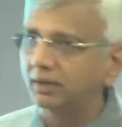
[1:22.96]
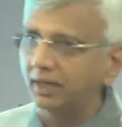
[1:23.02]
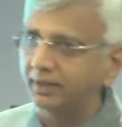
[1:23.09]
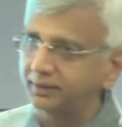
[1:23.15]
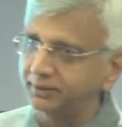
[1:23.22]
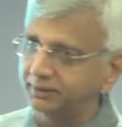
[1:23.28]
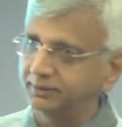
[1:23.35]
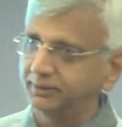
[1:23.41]

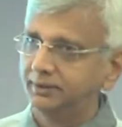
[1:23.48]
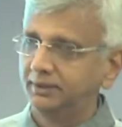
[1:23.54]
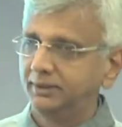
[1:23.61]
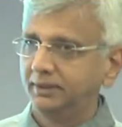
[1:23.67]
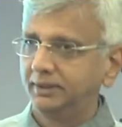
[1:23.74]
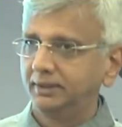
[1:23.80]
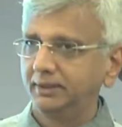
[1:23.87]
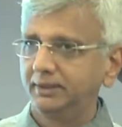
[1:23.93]
writer,
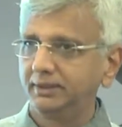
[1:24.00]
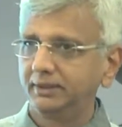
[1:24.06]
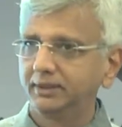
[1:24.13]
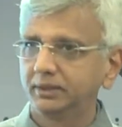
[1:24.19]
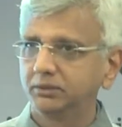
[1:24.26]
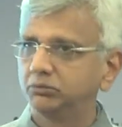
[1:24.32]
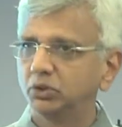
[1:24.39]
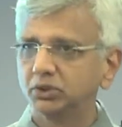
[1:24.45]
uh,
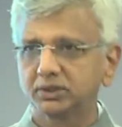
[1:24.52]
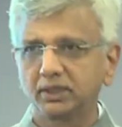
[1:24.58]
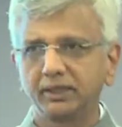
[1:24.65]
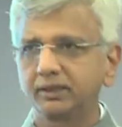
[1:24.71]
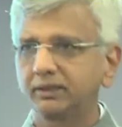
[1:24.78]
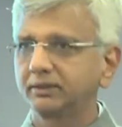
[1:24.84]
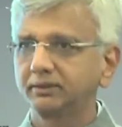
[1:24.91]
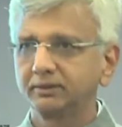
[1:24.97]
written books
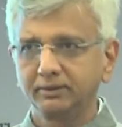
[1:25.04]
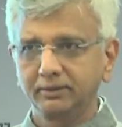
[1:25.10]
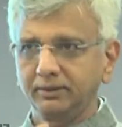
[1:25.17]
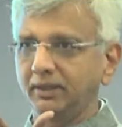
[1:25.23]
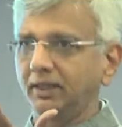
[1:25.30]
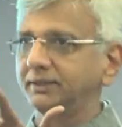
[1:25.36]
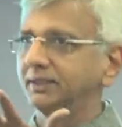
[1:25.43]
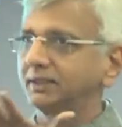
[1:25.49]
like
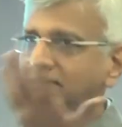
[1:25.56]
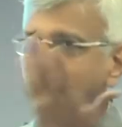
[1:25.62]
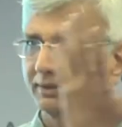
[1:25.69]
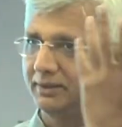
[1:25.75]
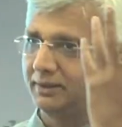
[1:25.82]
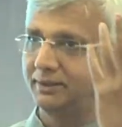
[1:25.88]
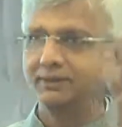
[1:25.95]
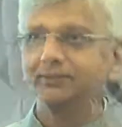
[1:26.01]
Ajay
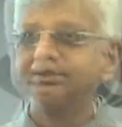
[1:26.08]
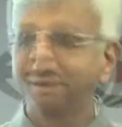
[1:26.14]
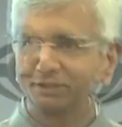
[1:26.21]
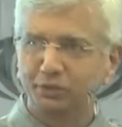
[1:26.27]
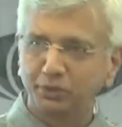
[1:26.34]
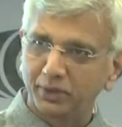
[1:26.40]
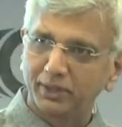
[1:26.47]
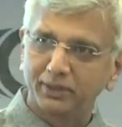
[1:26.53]
Gandhi,
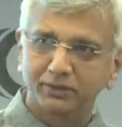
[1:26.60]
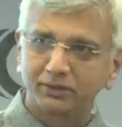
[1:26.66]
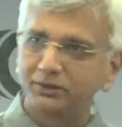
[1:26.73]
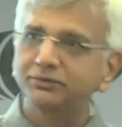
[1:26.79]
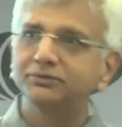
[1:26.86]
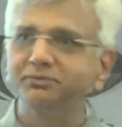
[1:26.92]
curator of